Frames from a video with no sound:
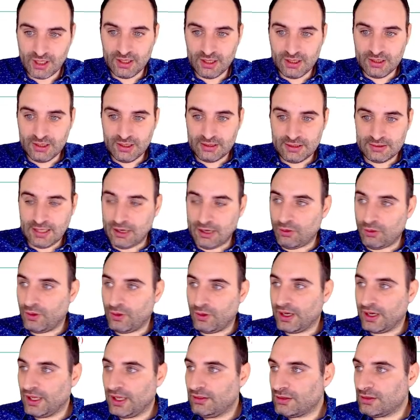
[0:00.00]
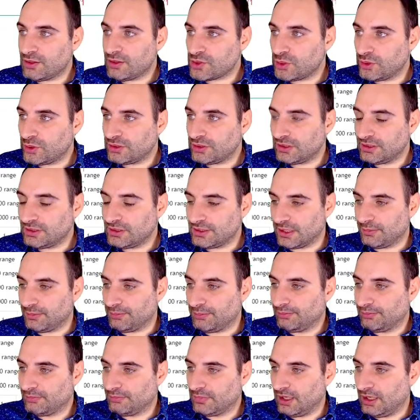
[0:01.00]
Now in the shorter
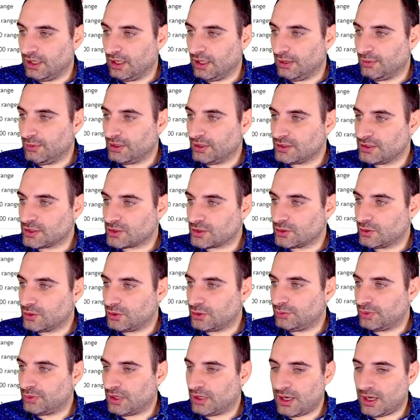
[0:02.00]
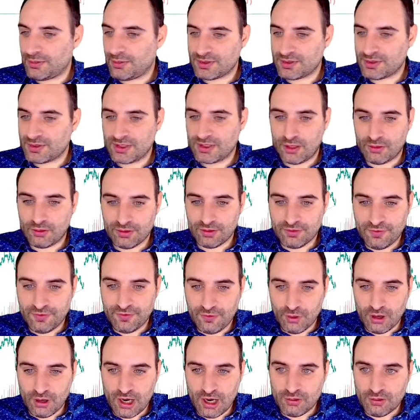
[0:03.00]
term, let me just go perhaps down on the
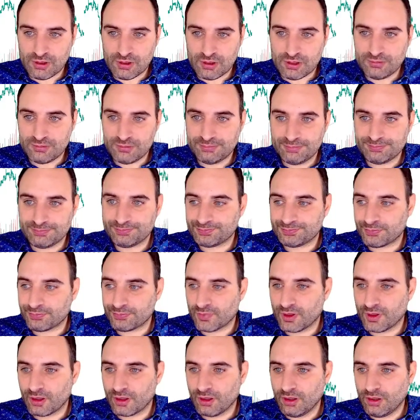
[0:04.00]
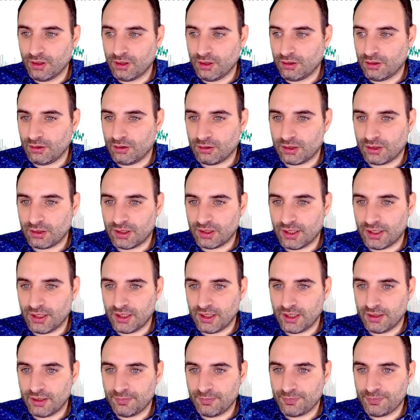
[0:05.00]
4 hour, okay?
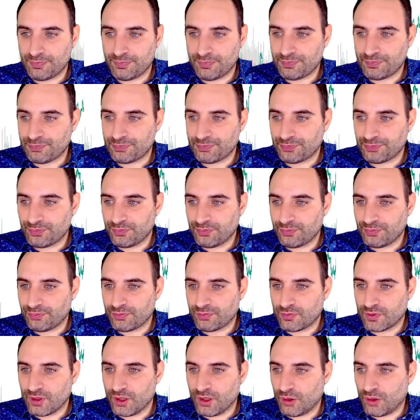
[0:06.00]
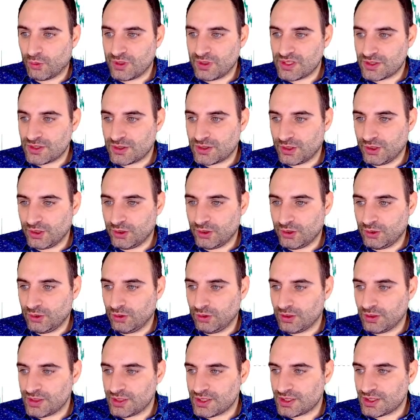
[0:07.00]
We still
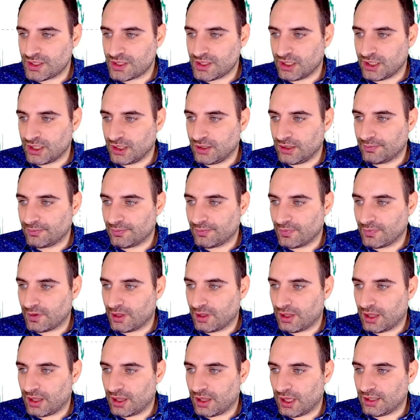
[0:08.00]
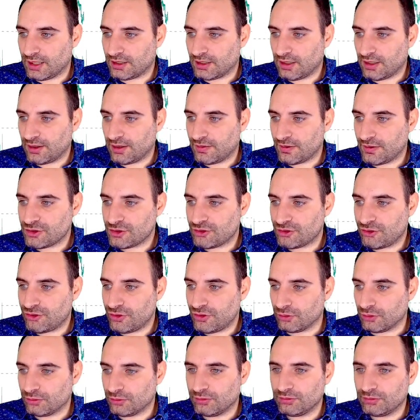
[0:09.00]
see that there is room